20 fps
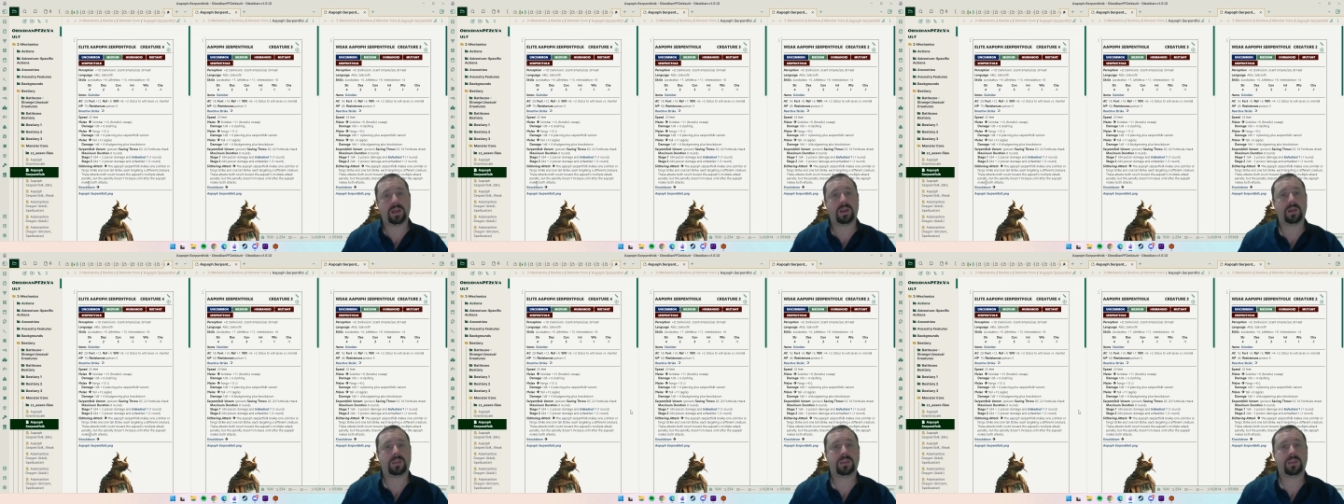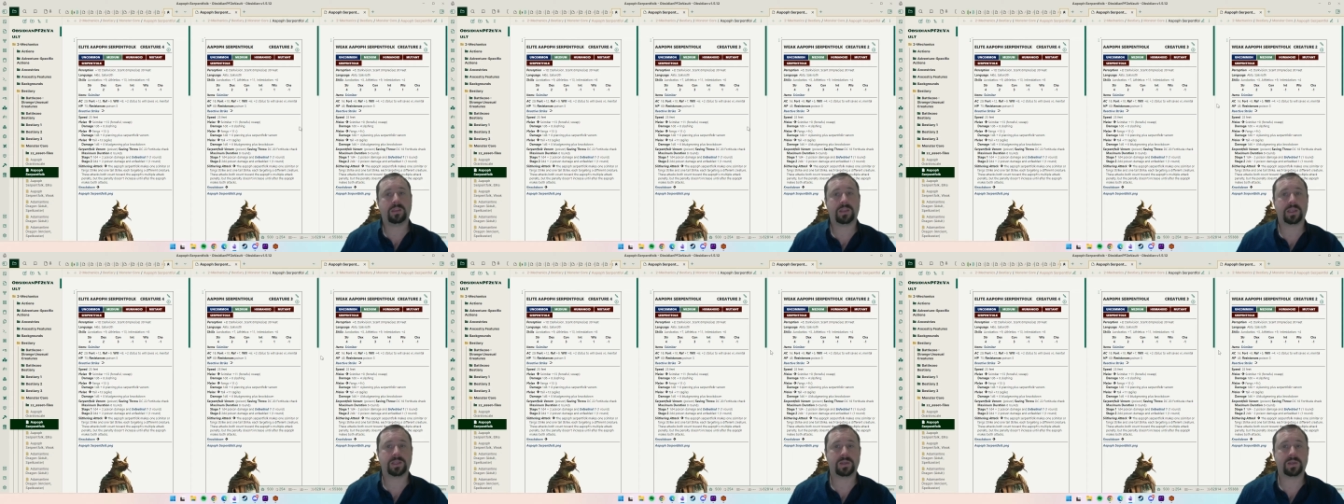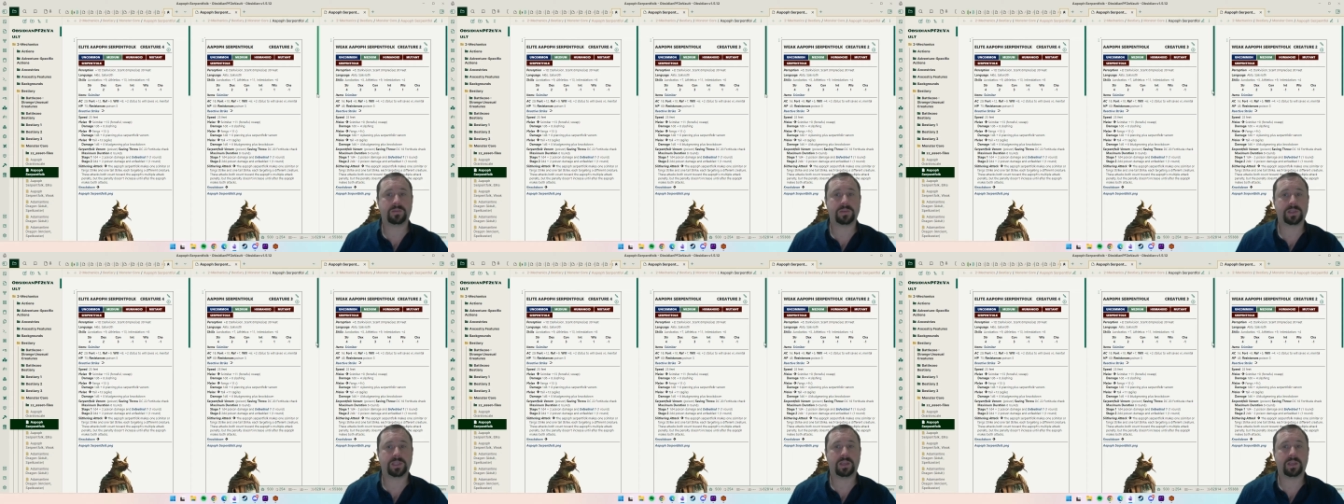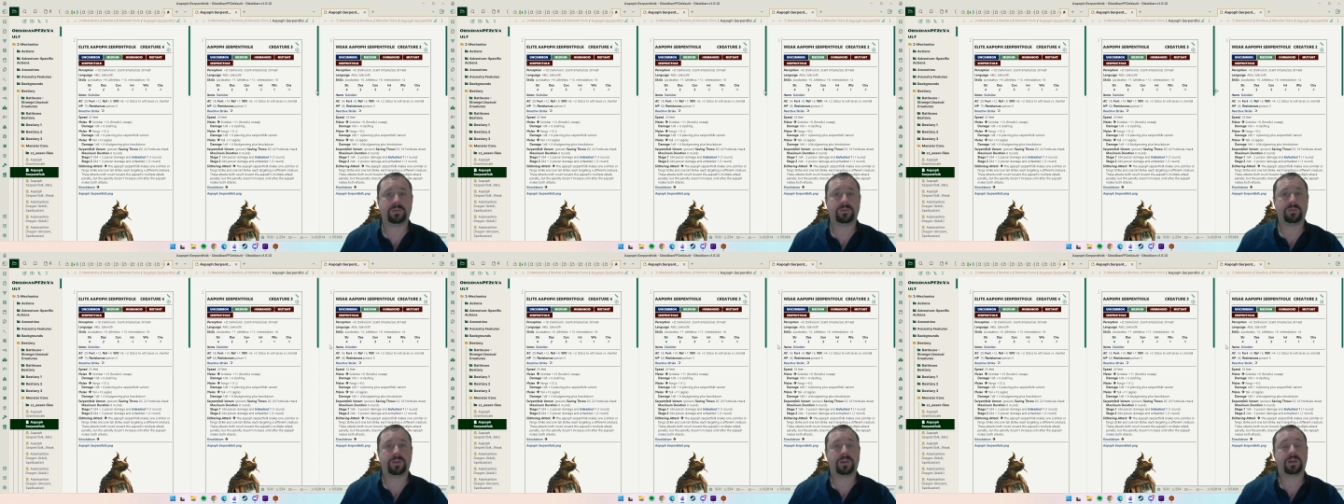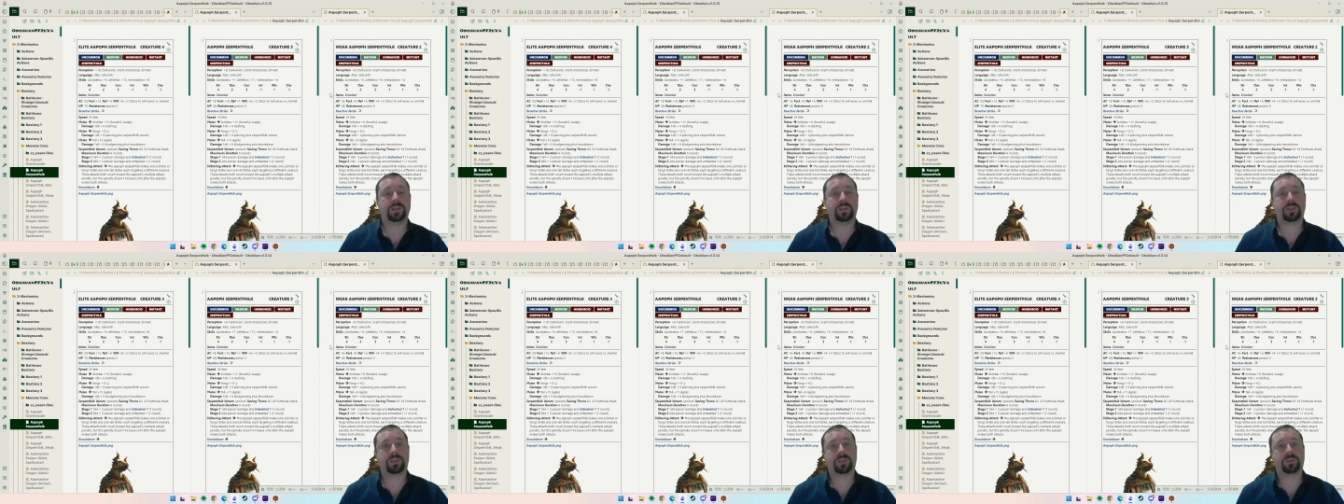And I think that's obviously a
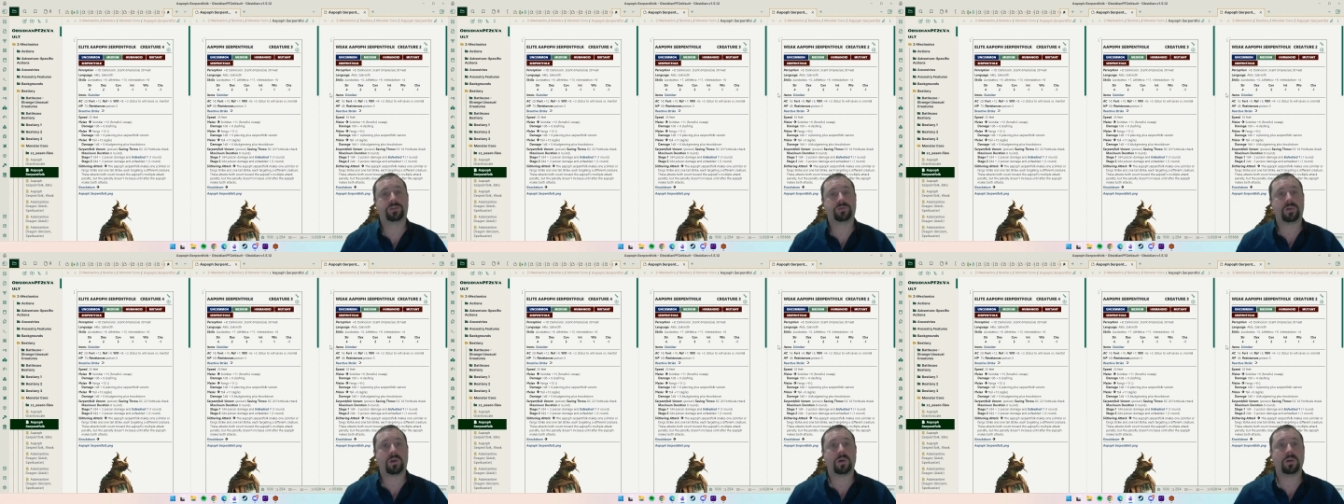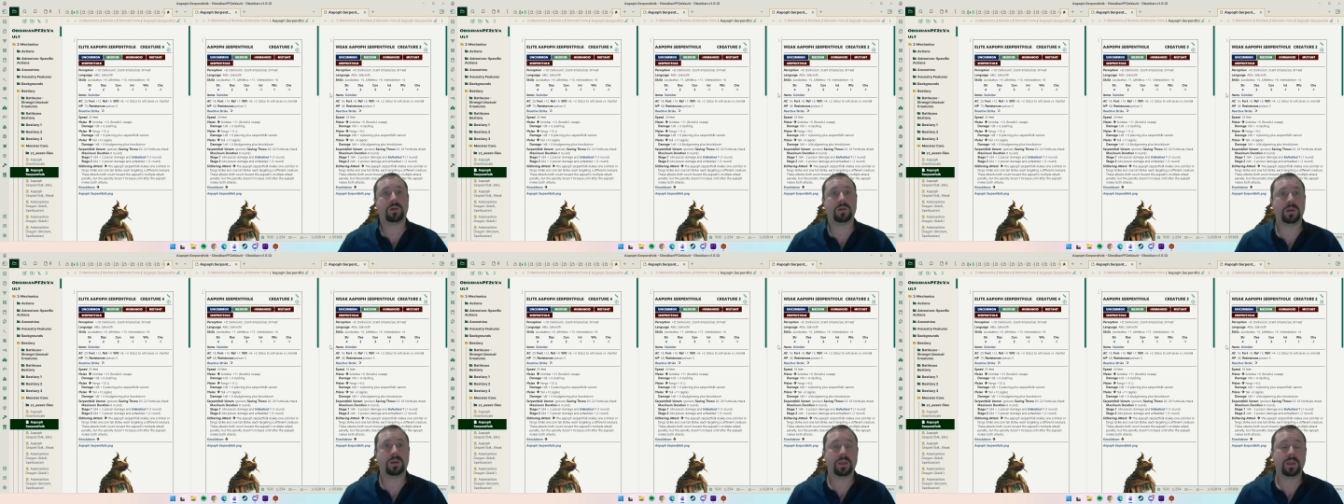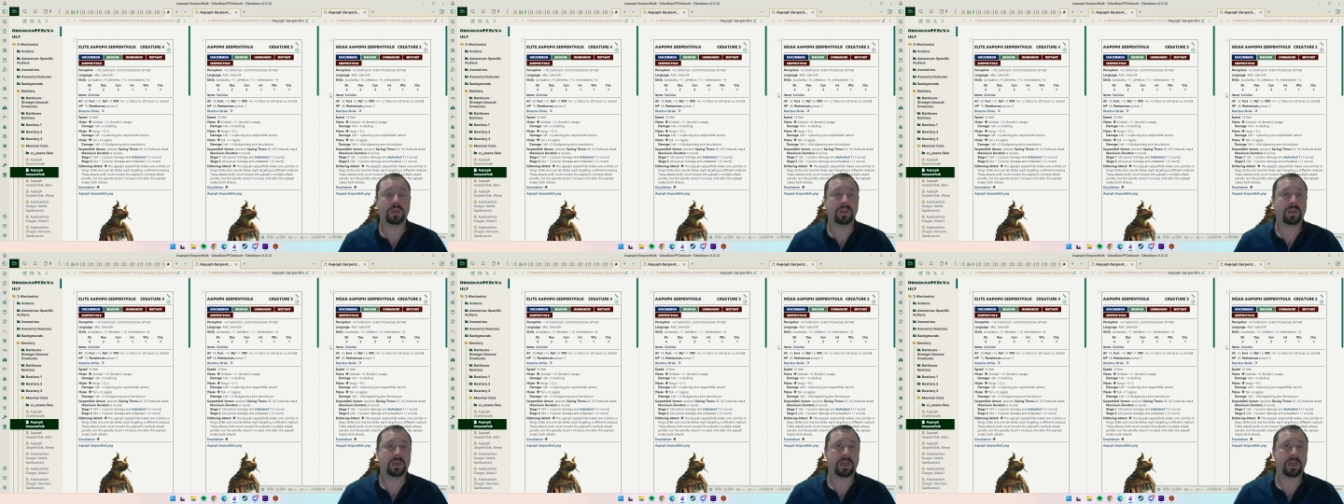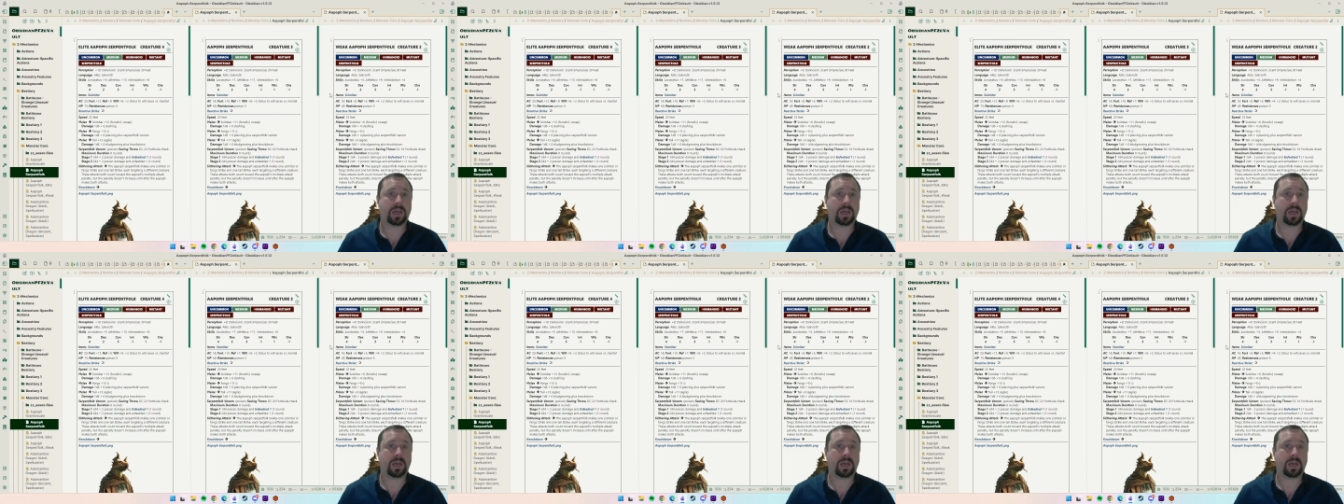very strong